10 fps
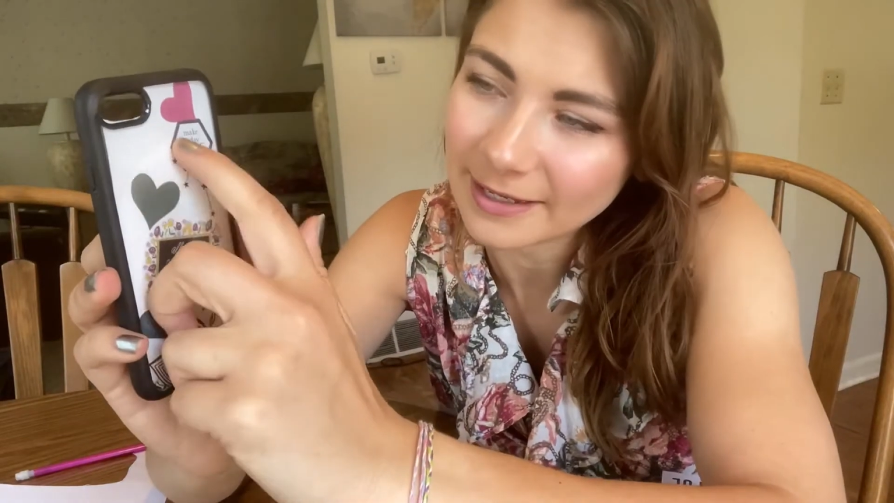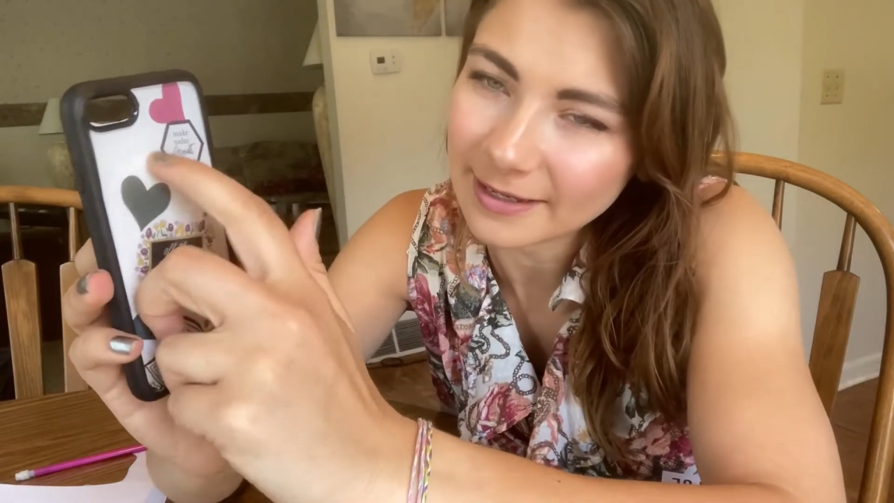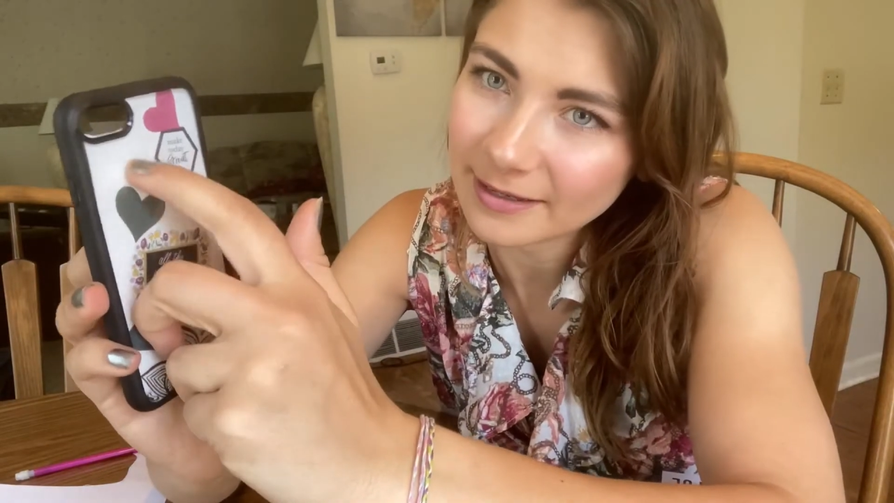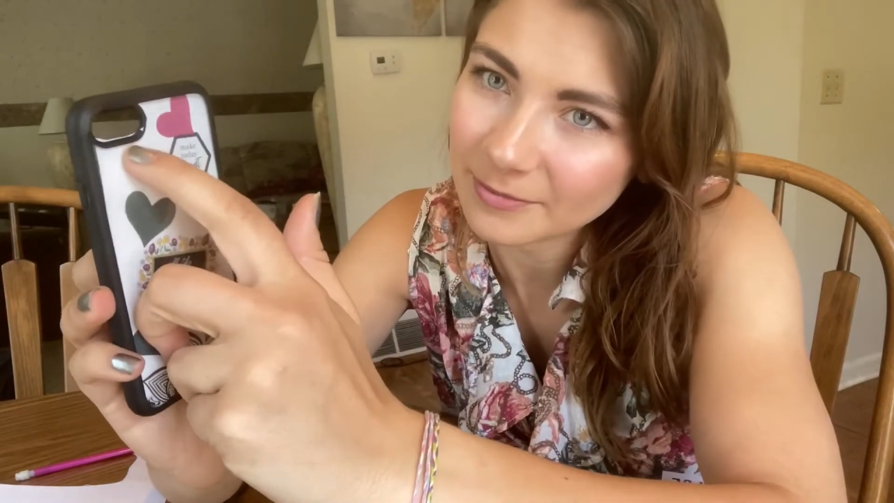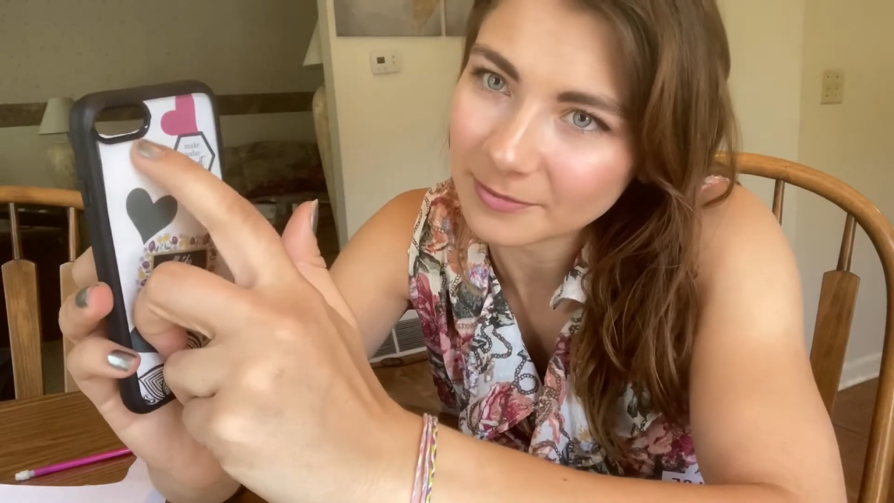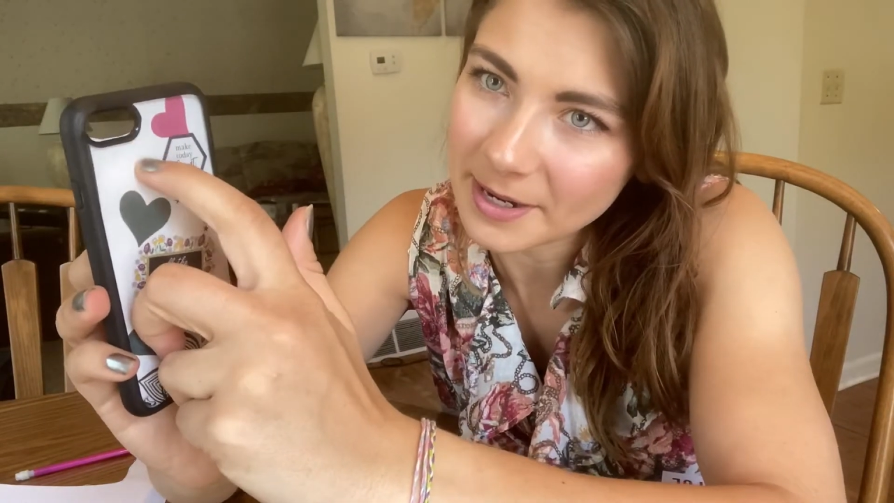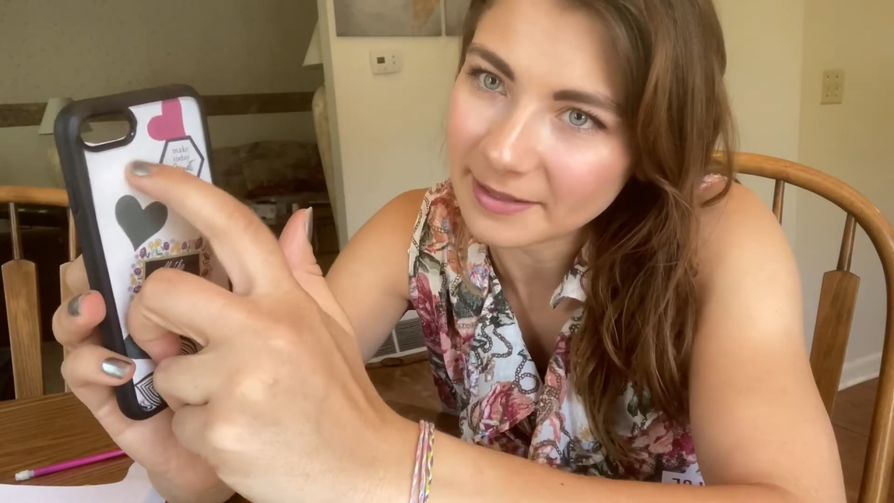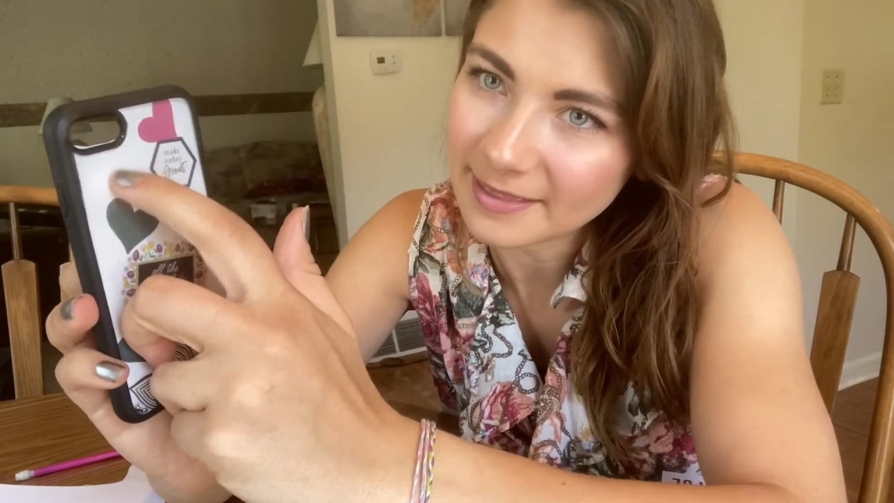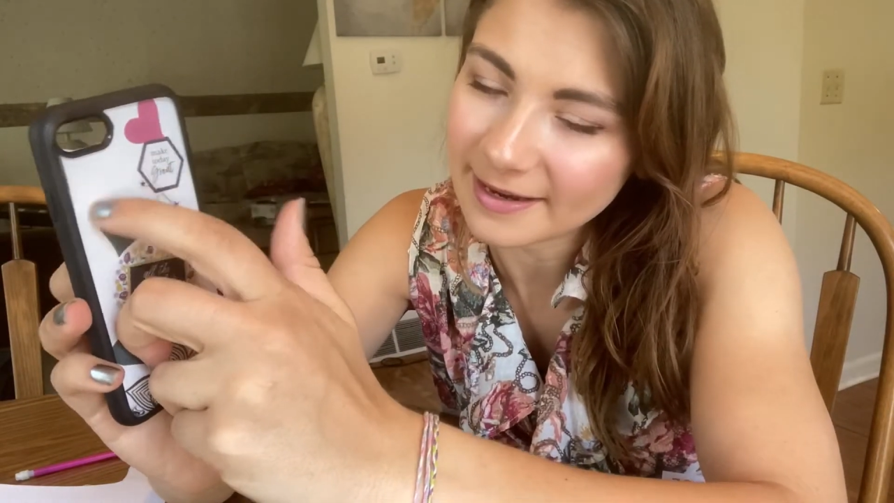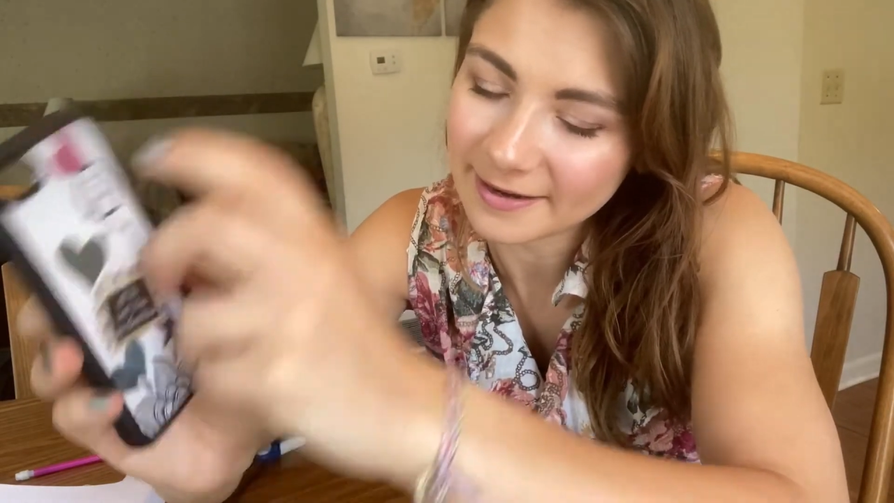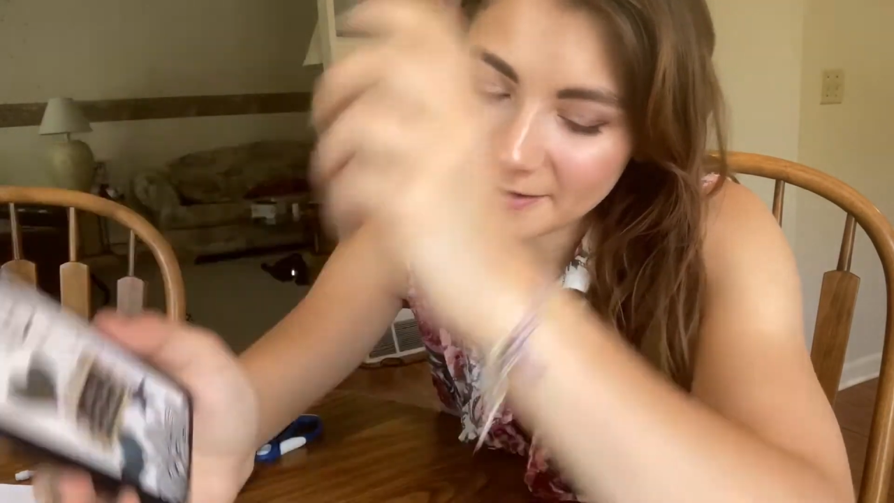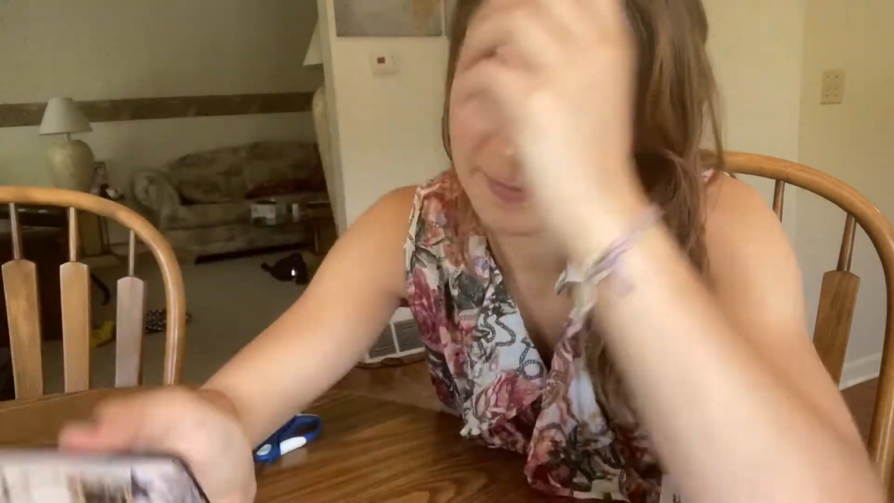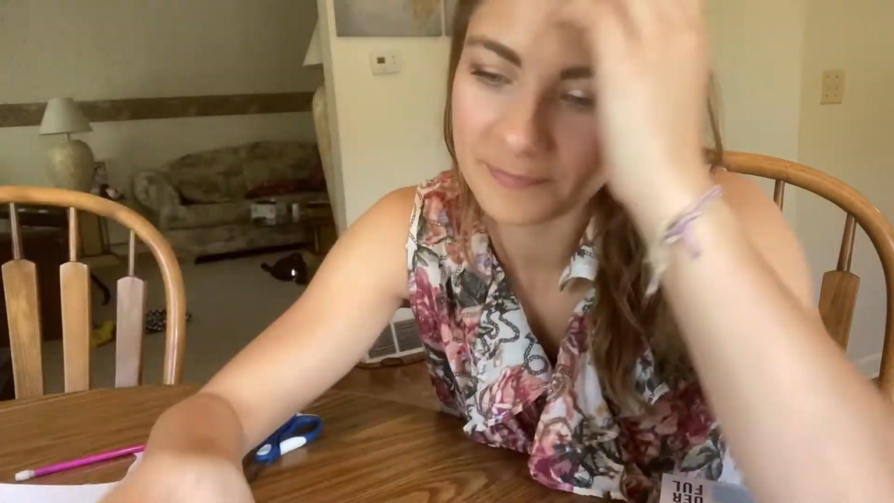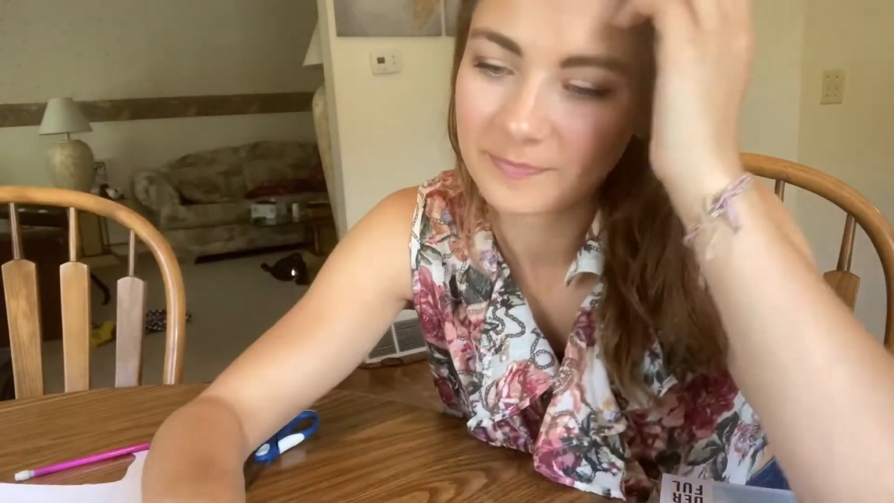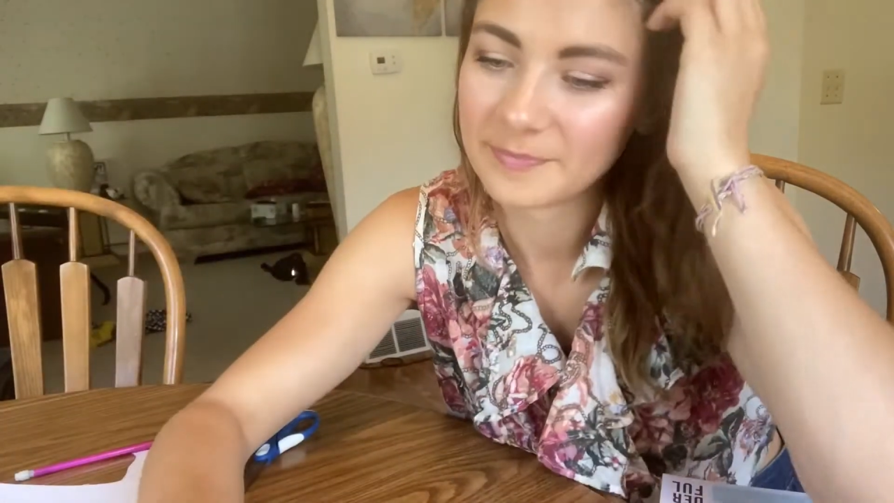like right there.